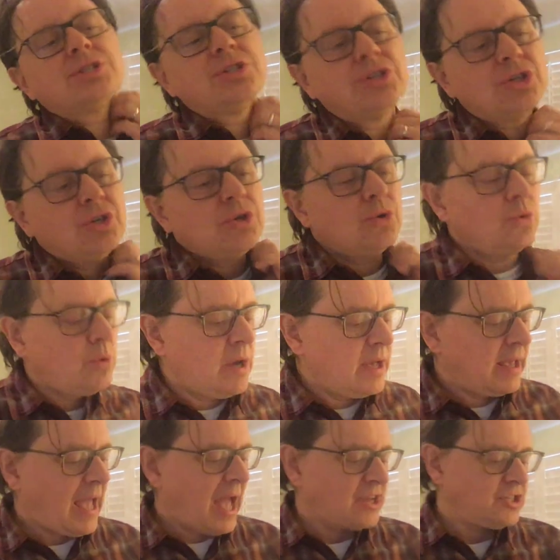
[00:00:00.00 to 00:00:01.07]
to
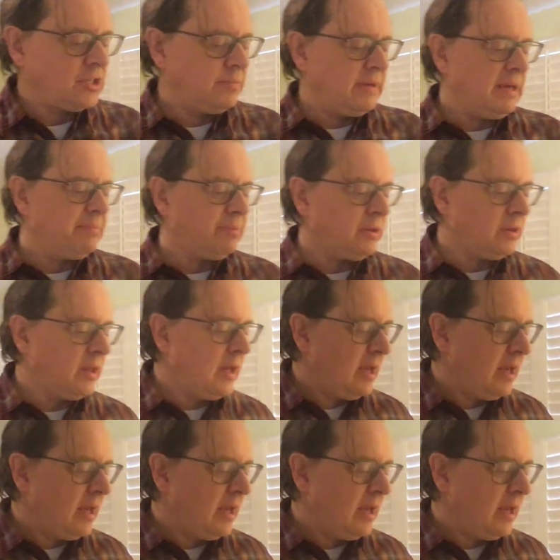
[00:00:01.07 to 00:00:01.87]
catching people